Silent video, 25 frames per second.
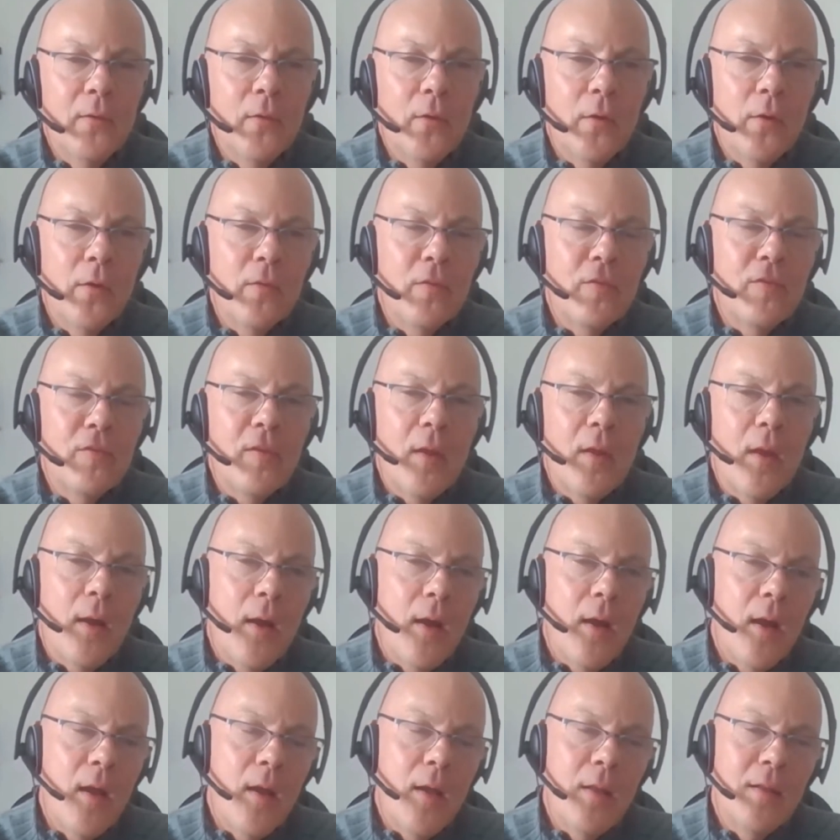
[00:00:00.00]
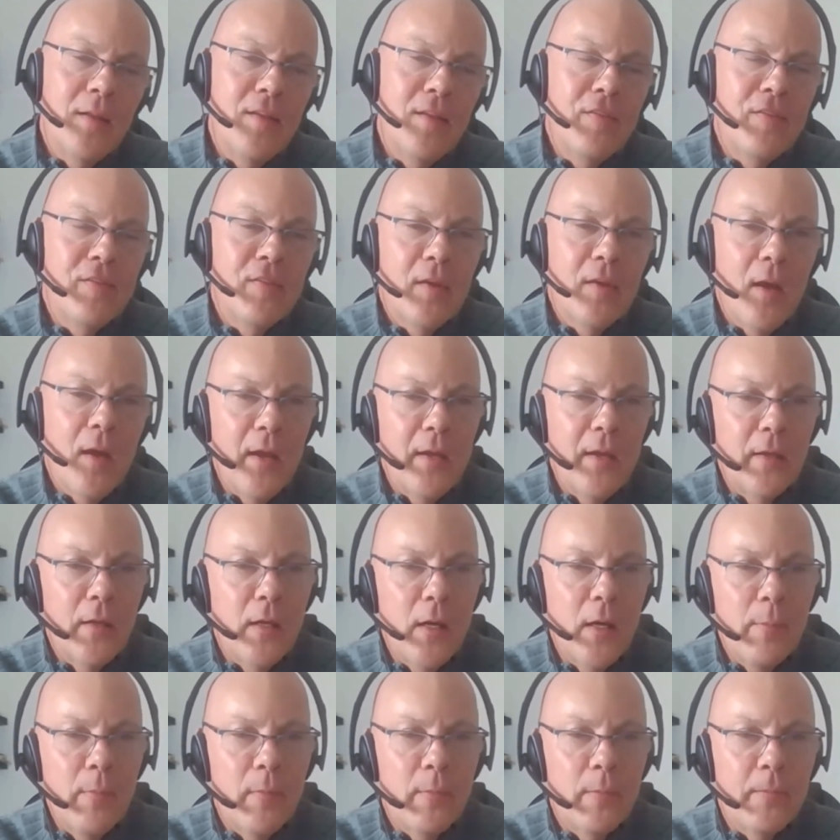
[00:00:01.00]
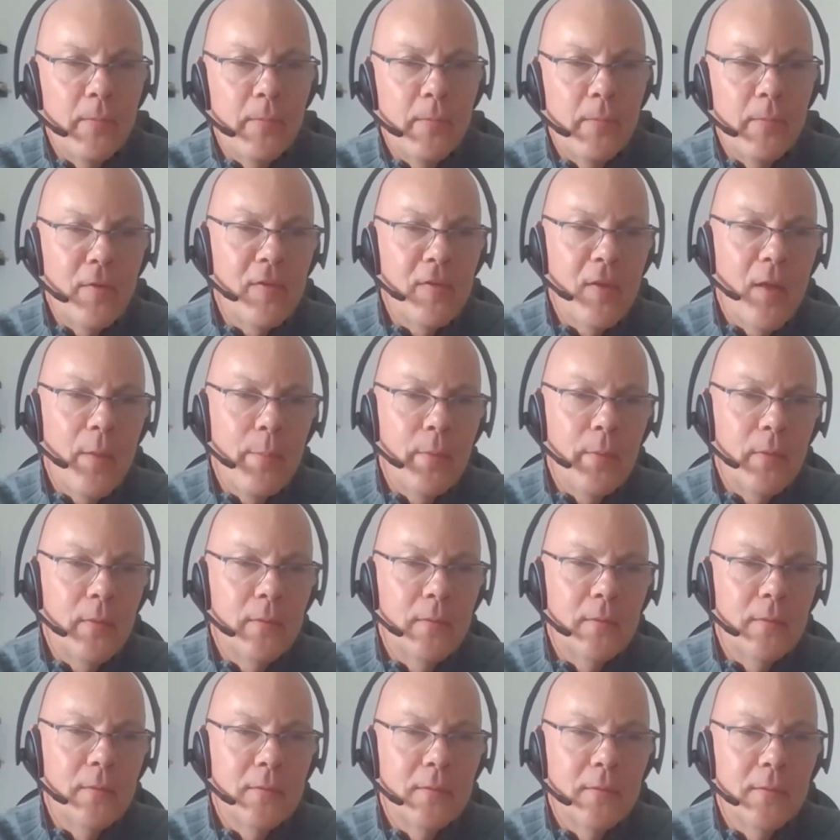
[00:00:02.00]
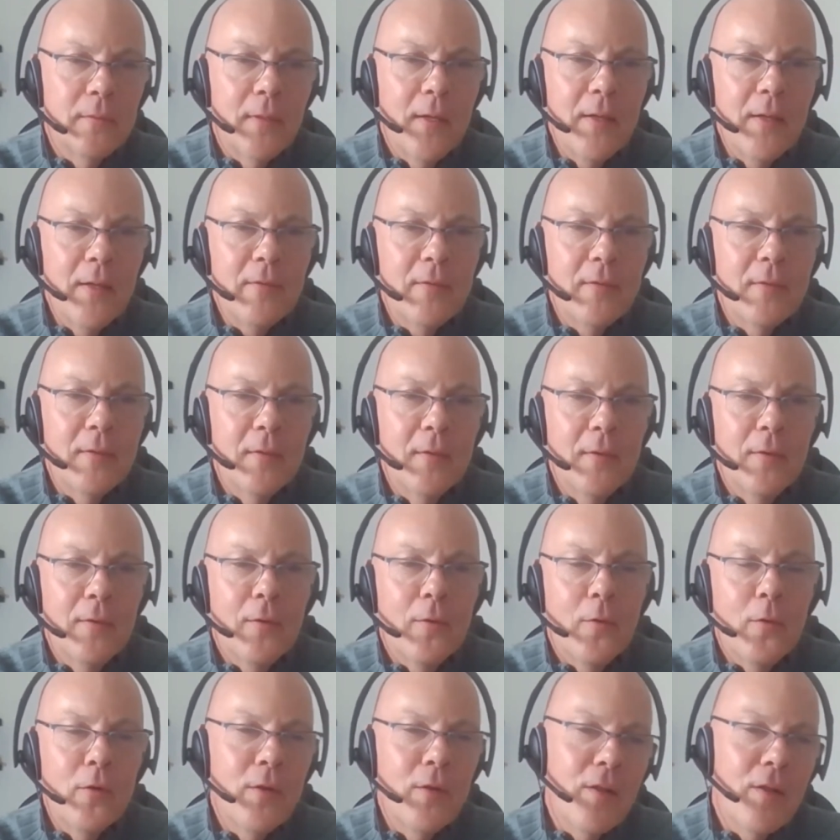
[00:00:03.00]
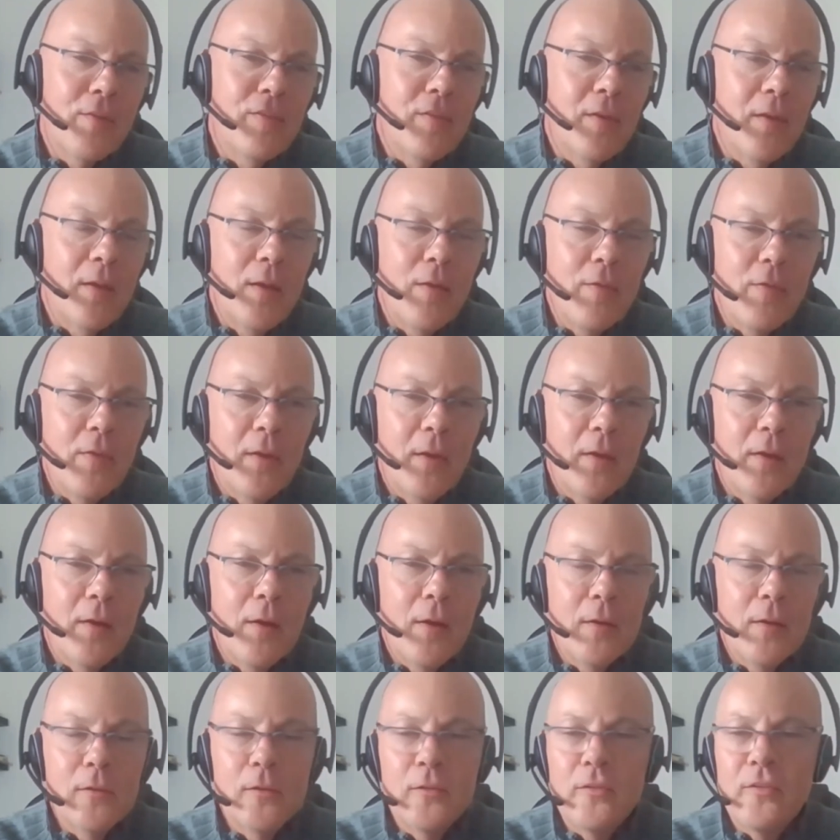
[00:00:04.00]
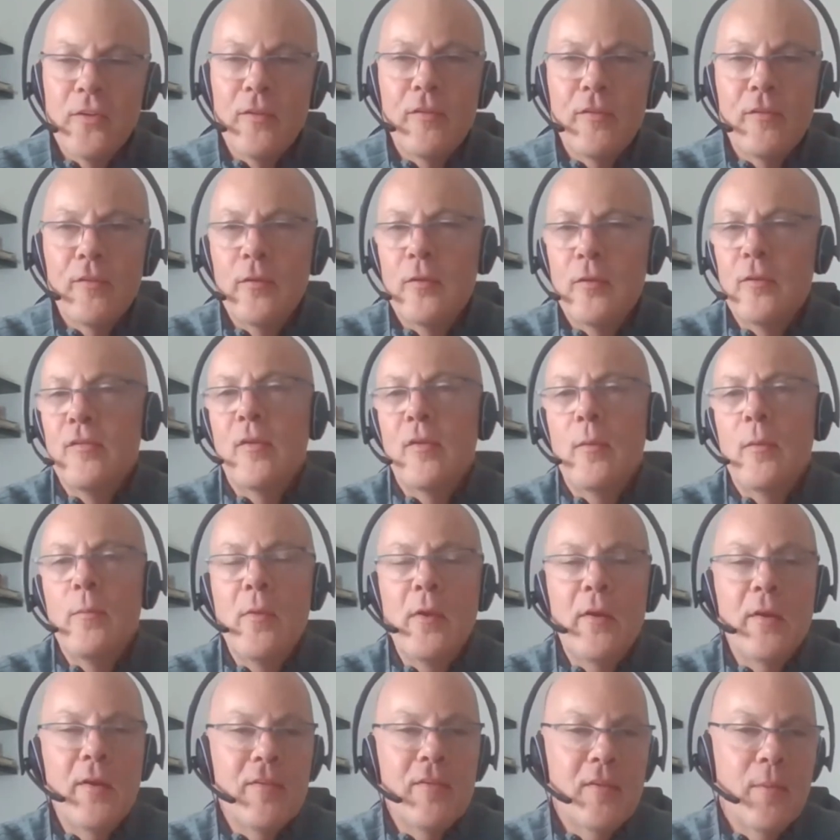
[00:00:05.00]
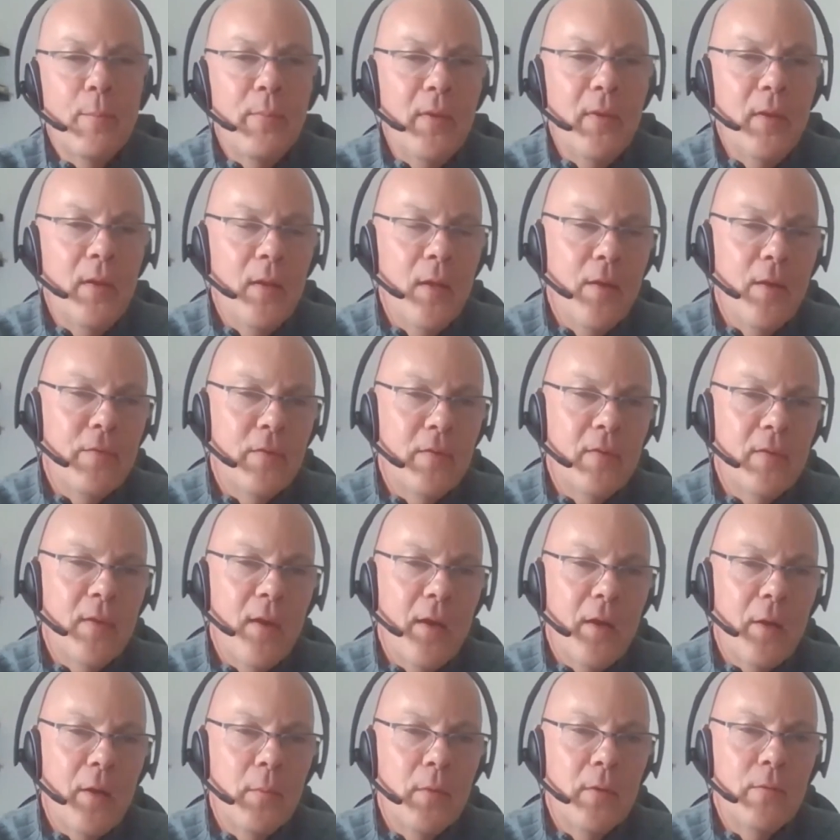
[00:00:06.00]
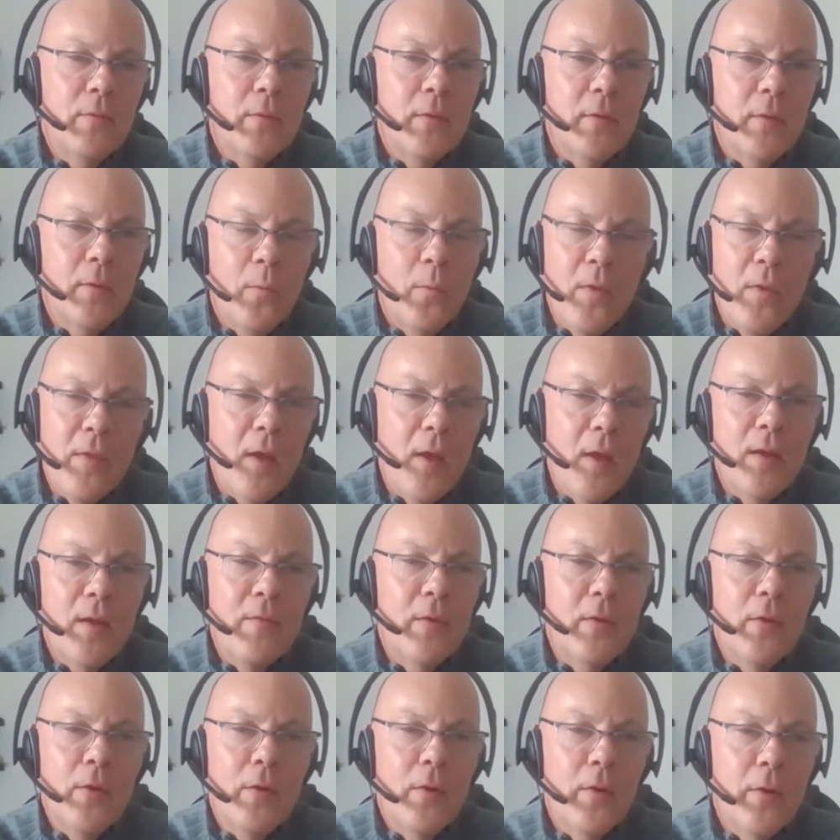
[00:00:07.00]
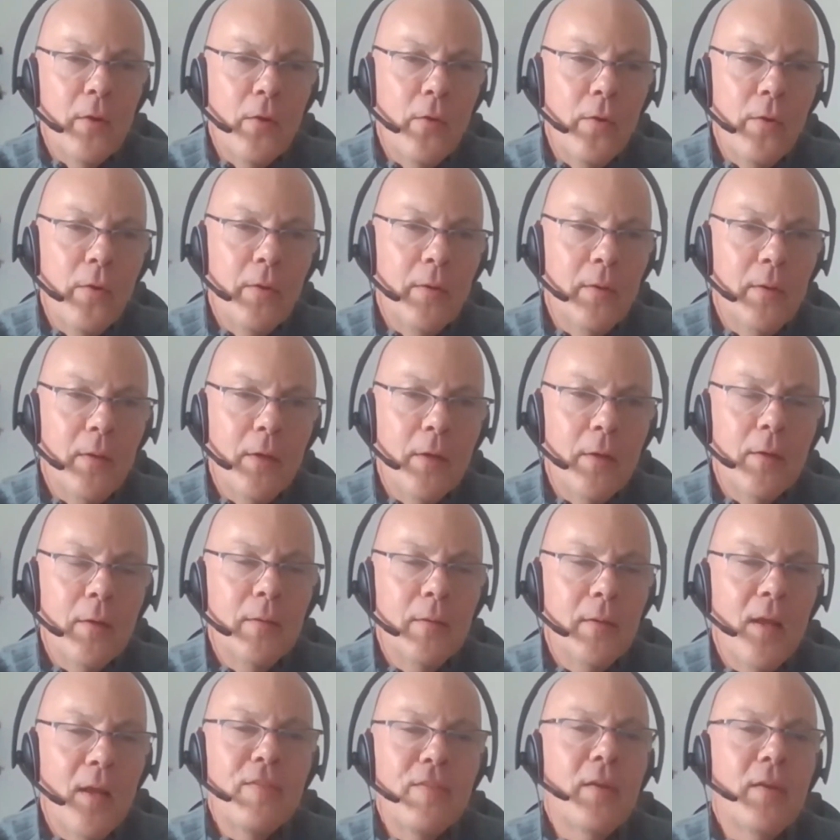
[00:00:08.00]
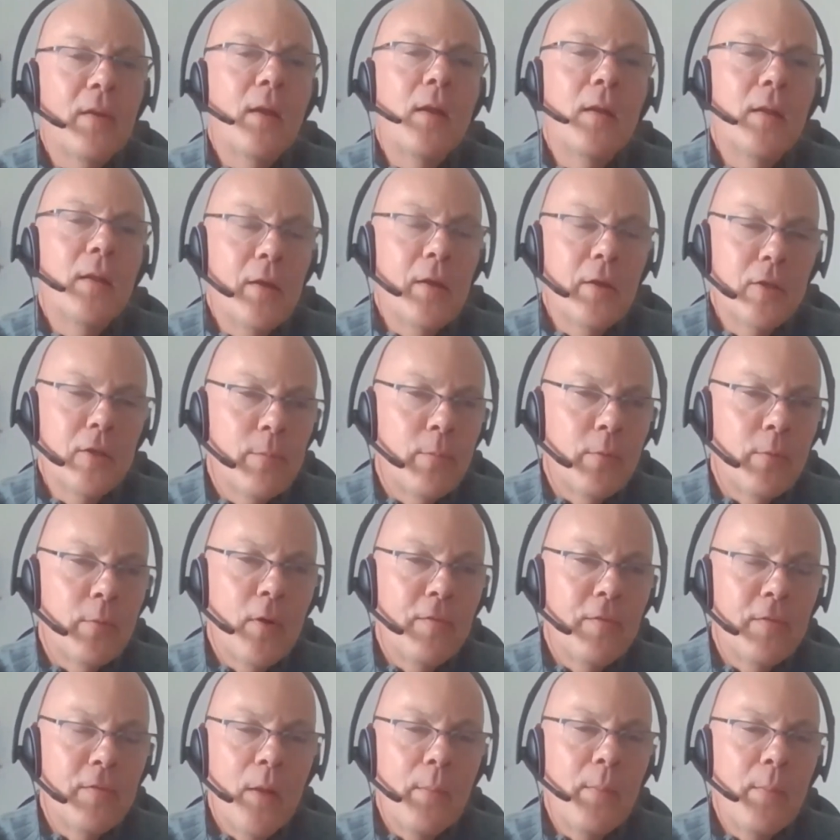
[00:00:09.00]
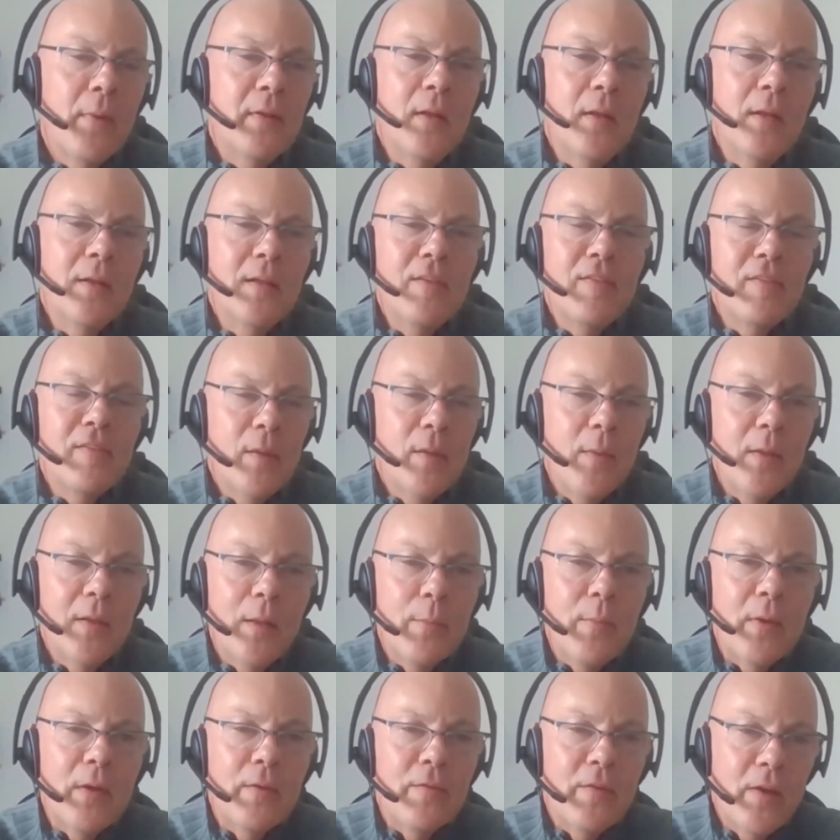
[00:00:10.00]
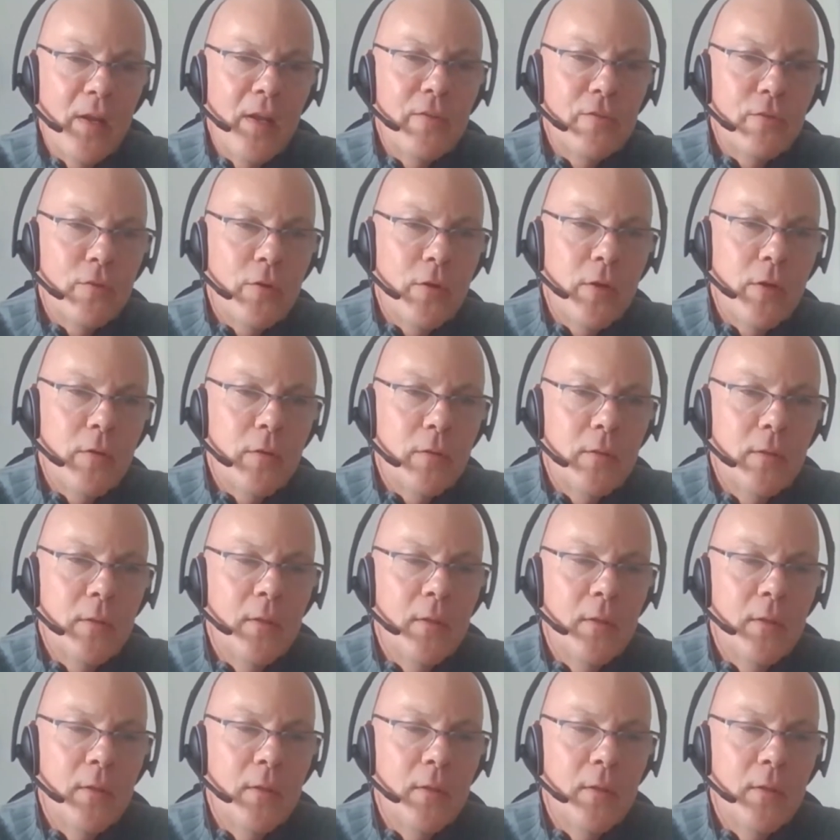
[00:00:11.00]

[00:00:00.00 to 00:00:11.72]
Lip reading: Don't say hi, at least say hi, Dom, for example, right? Or not say anything at all, or just don't send me just a PDF attachment without even knowing who, yes, I can click on your profile, but at least give me a little bit of an intro.